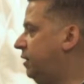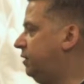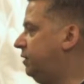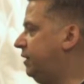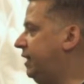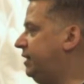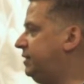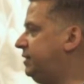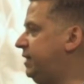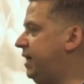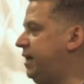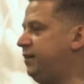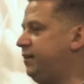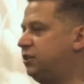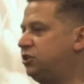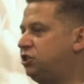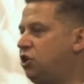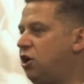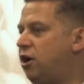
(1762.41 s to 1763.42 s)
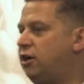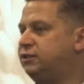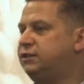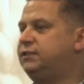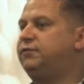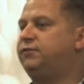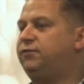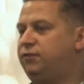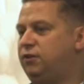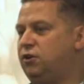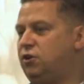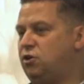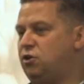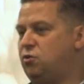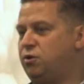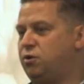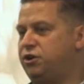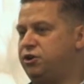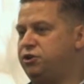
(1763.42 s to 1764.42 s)
They stay in this constant flow
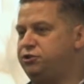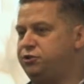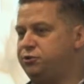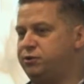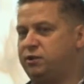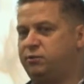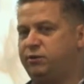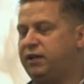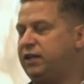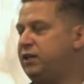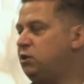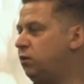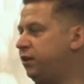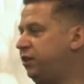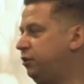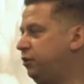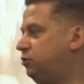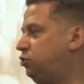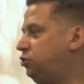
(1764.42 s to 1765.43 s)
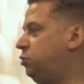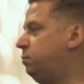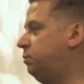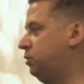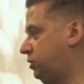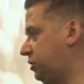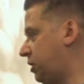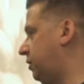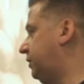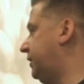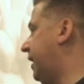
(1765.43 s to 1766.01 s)
where they're doing really what they're superstars